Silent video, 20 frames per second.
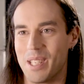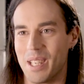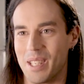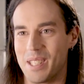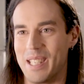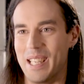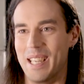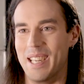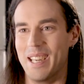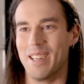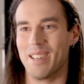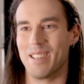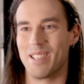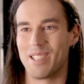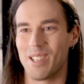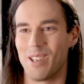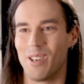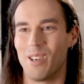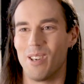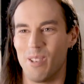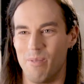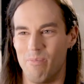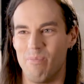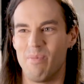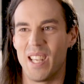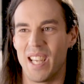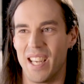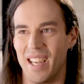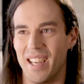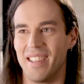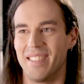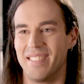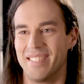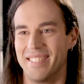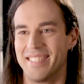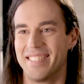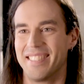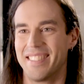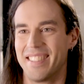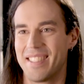60 years old. Yeah,
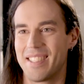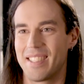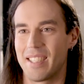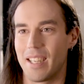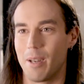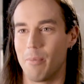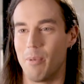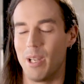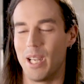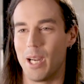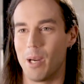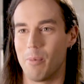sign me